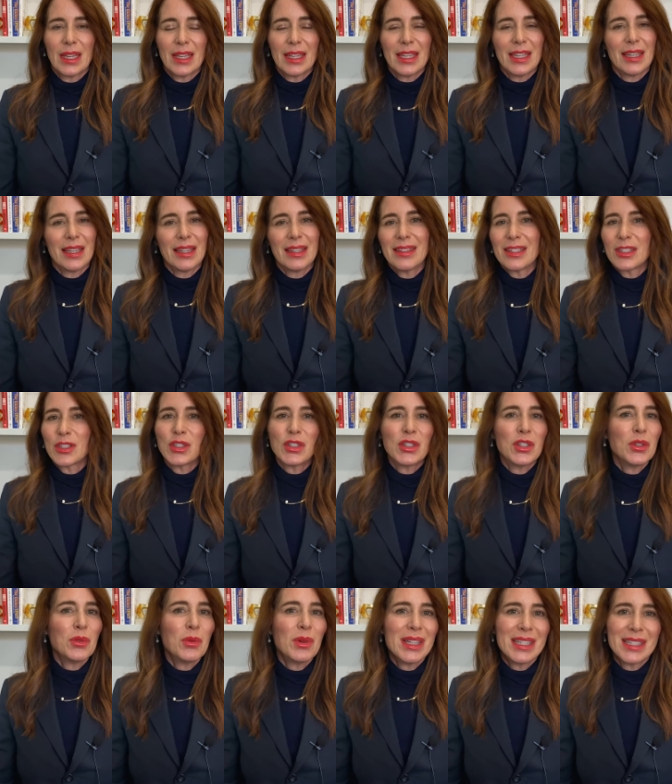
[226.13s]
yeah, there's
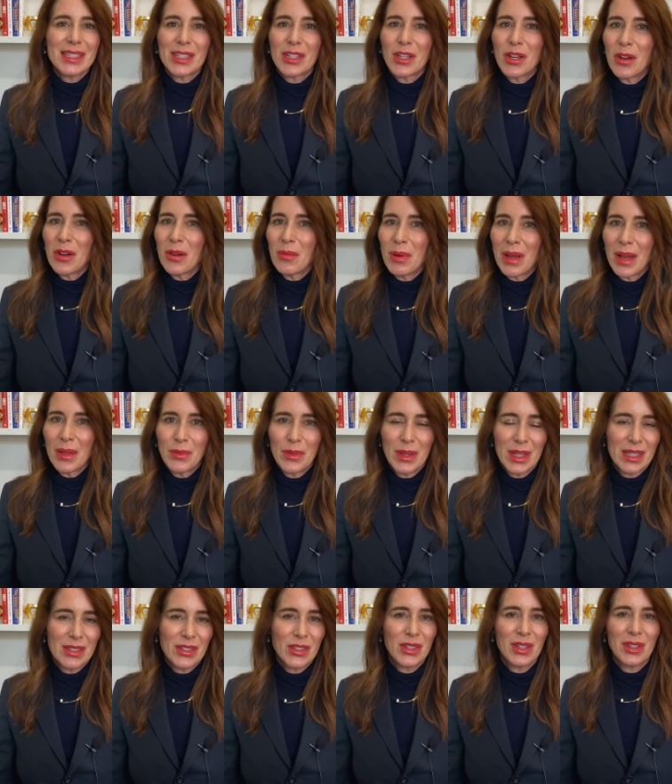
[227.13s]
2 ways to go about this.